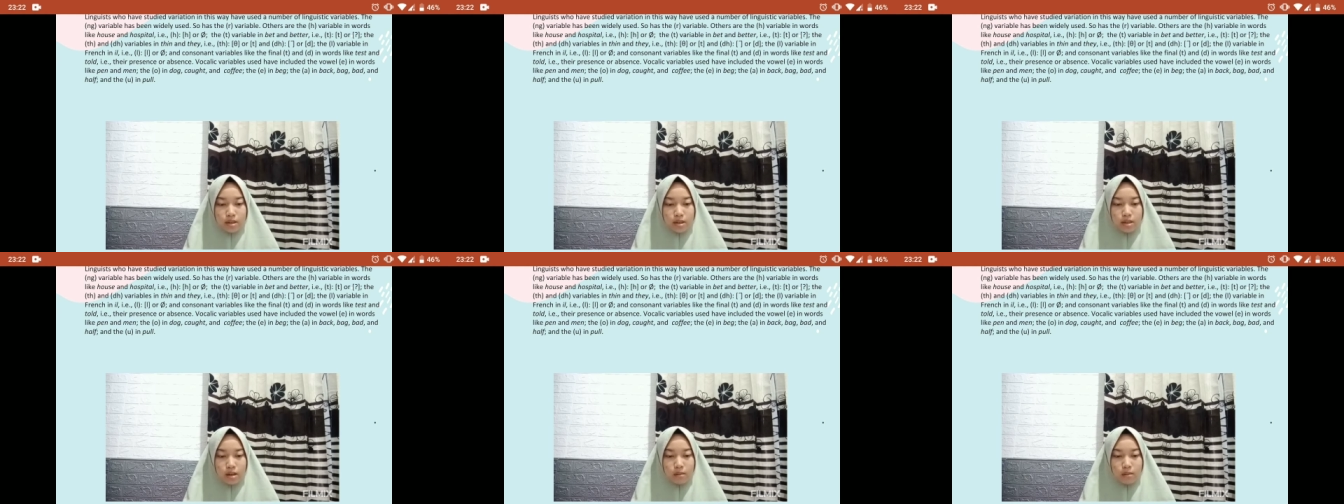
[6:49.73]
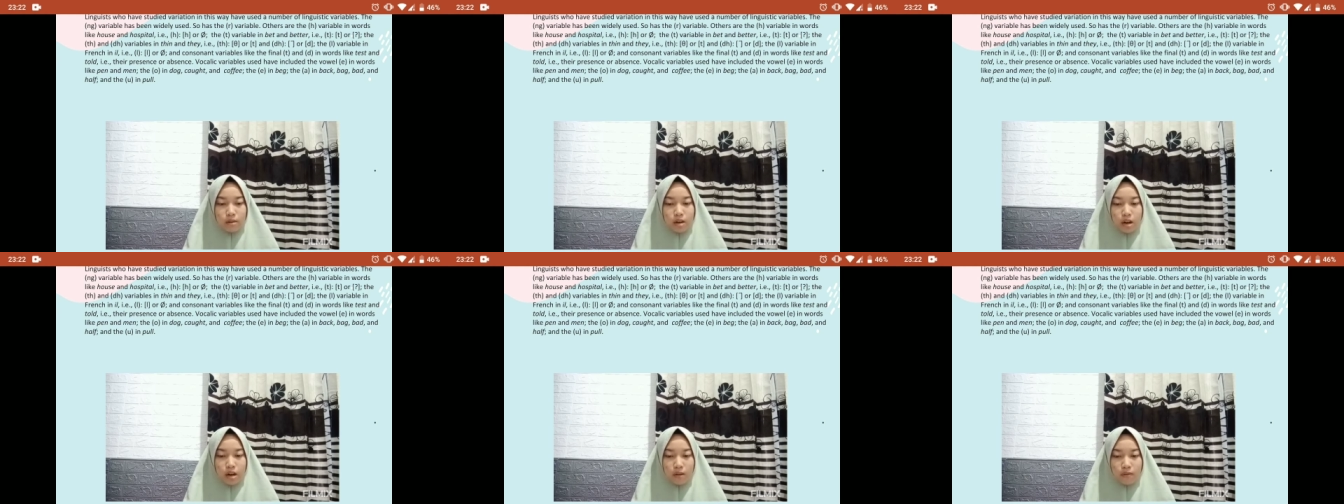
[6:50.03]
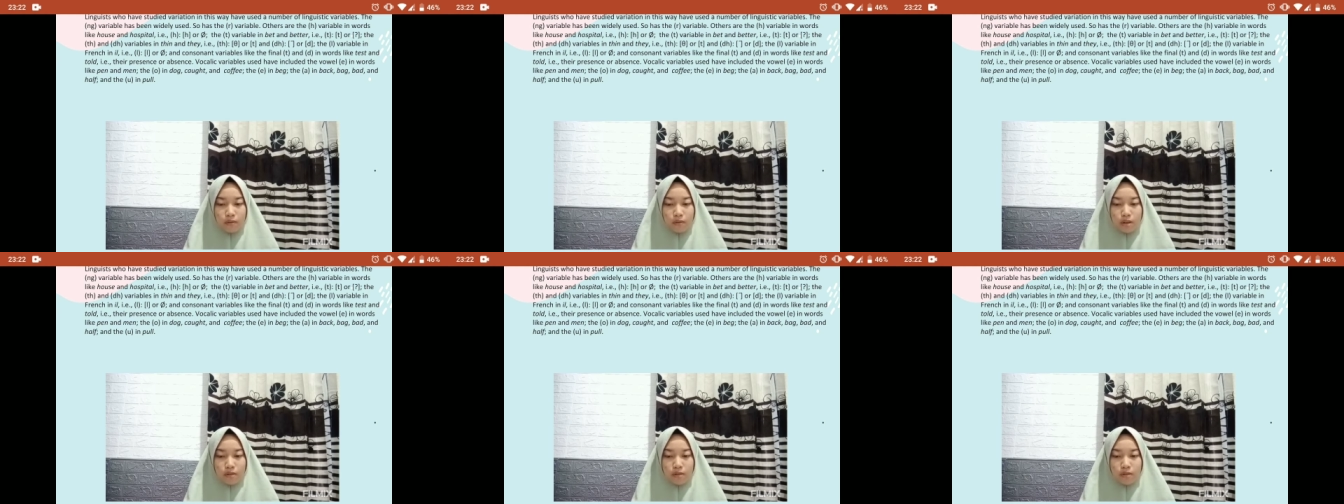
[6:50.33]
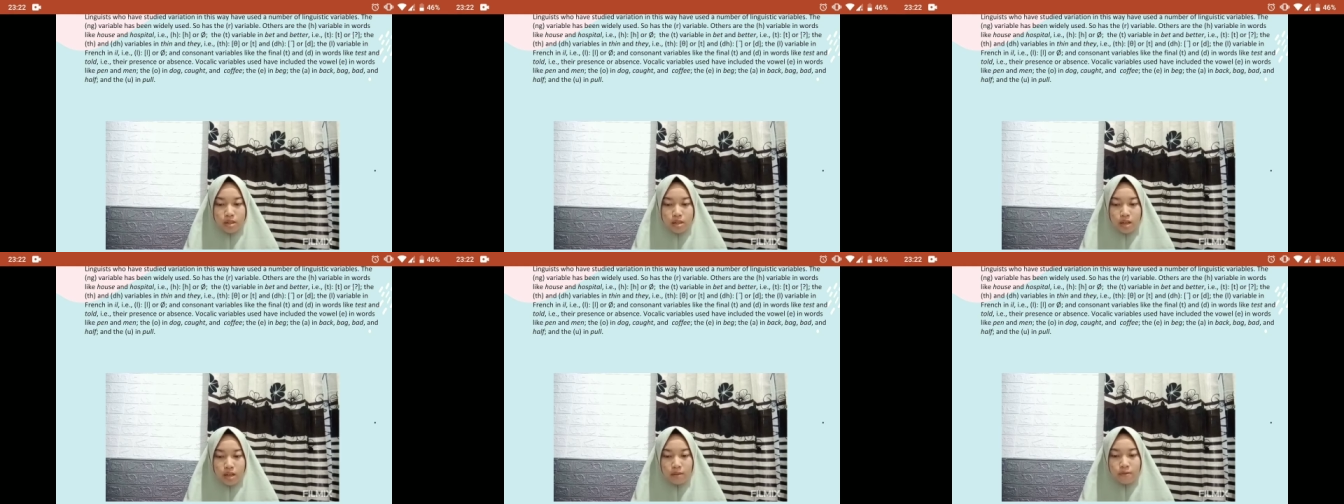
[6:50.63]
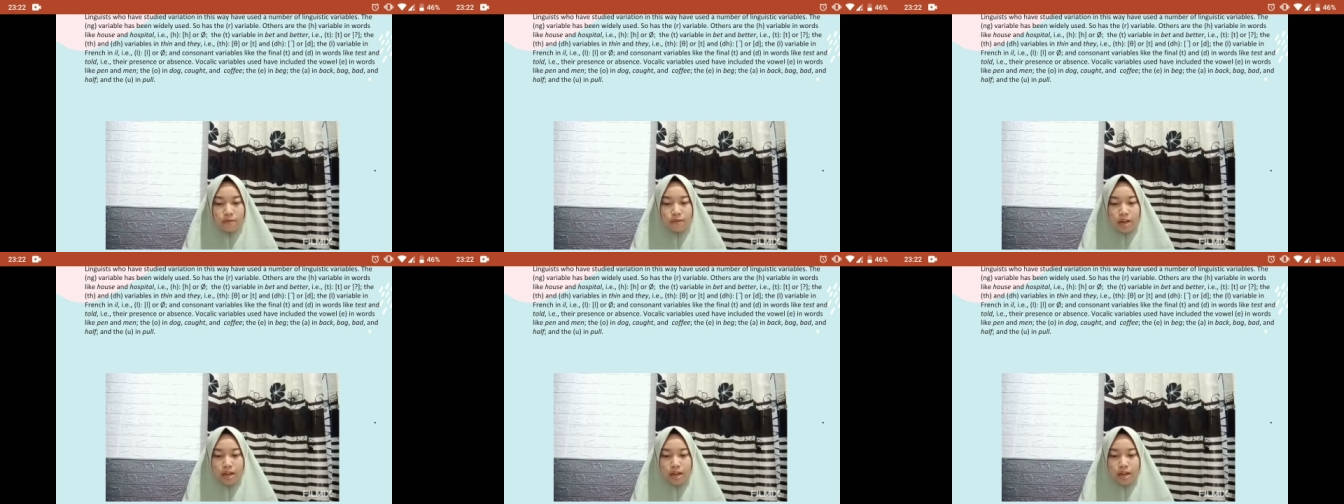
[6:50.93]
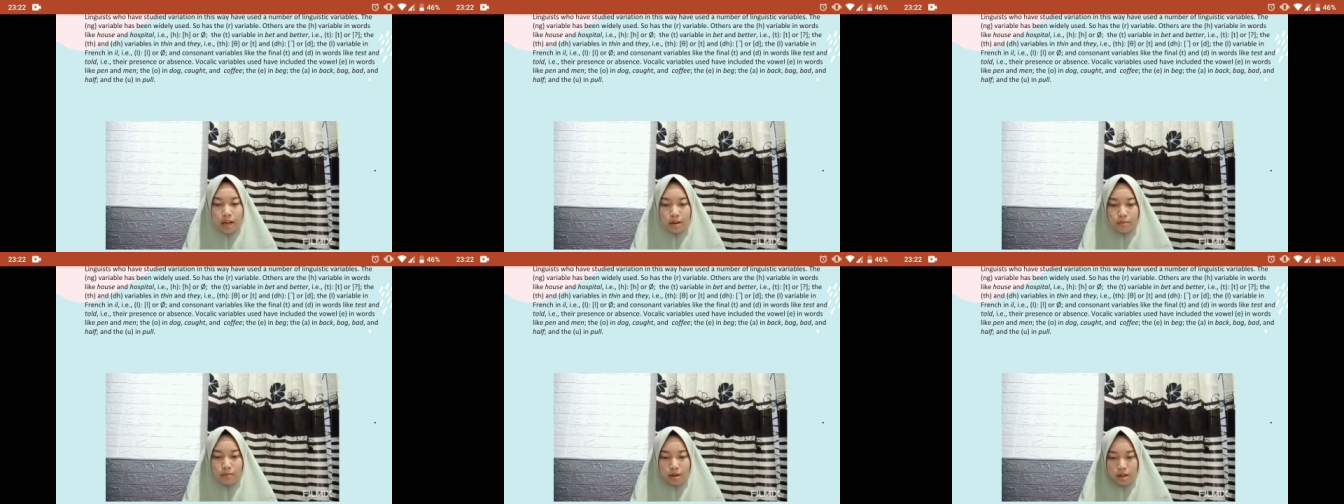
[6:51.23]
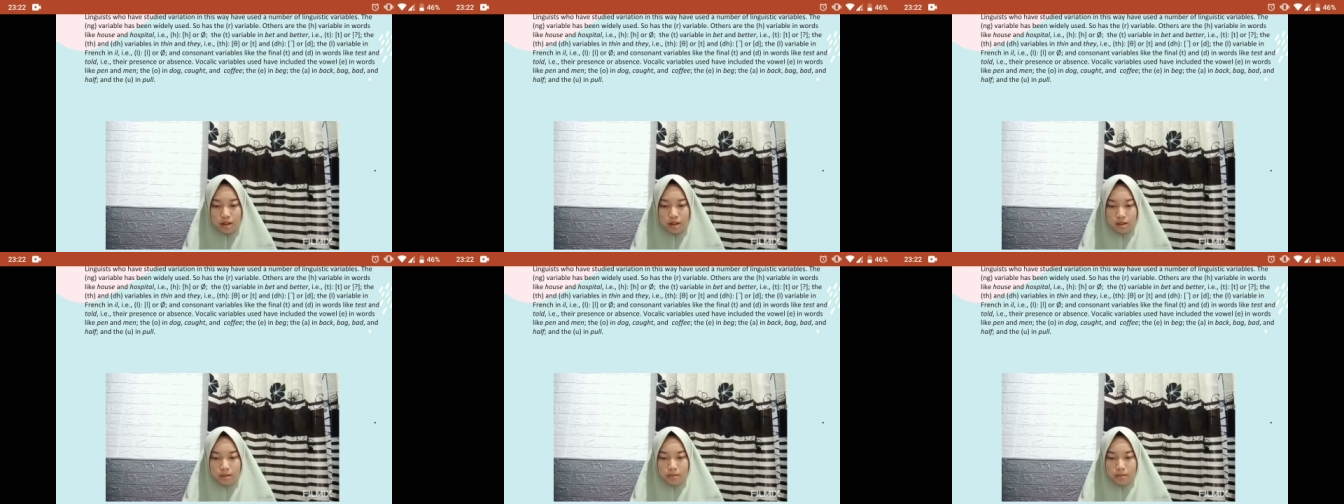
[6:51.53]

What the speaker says: a number of linguistic variables.